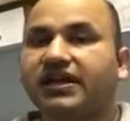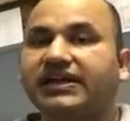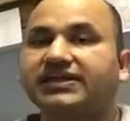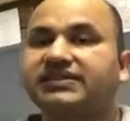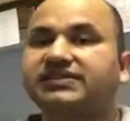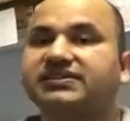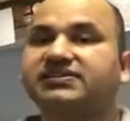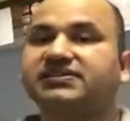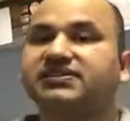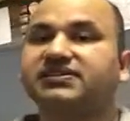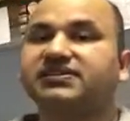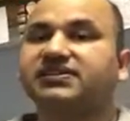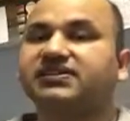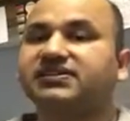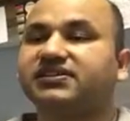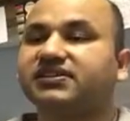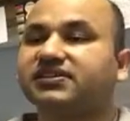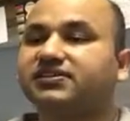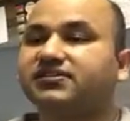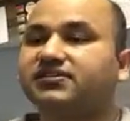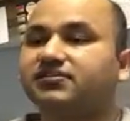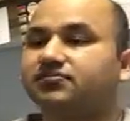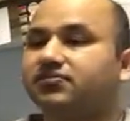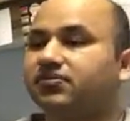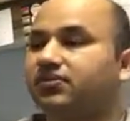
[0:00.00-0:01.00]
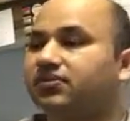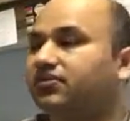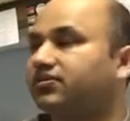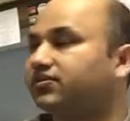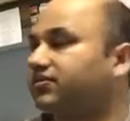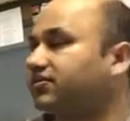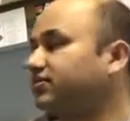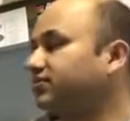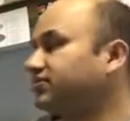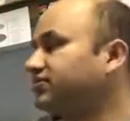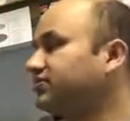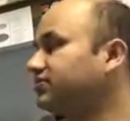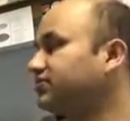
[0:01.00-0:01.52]
antigen and
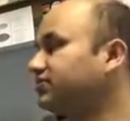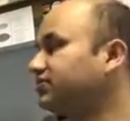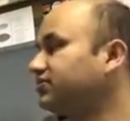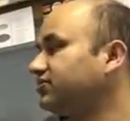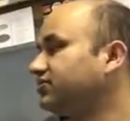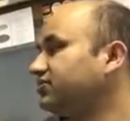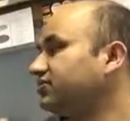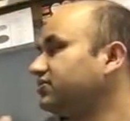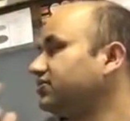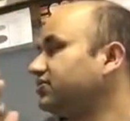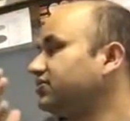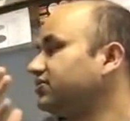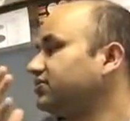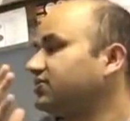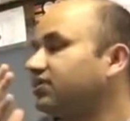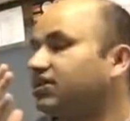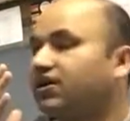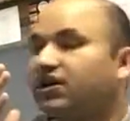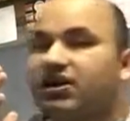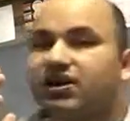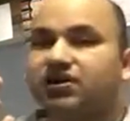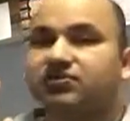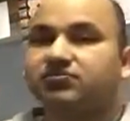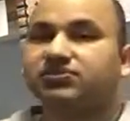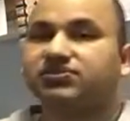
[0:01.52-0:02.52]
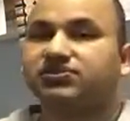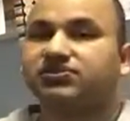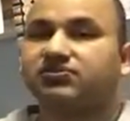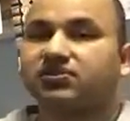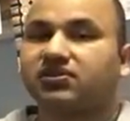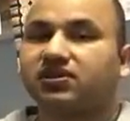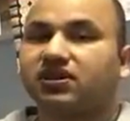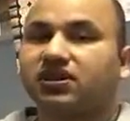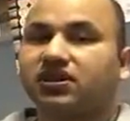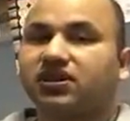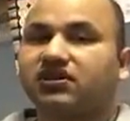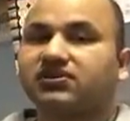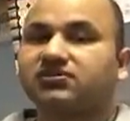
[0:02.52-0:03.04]
antibody are
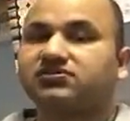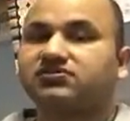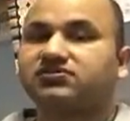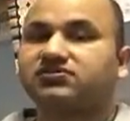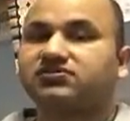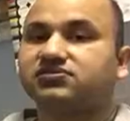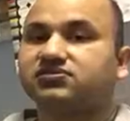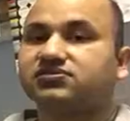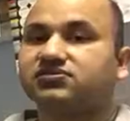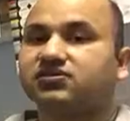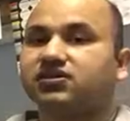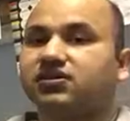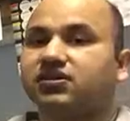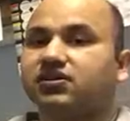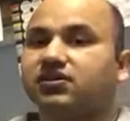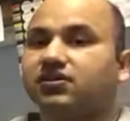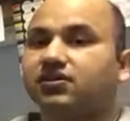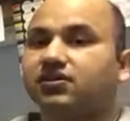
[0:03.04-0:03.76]
visualized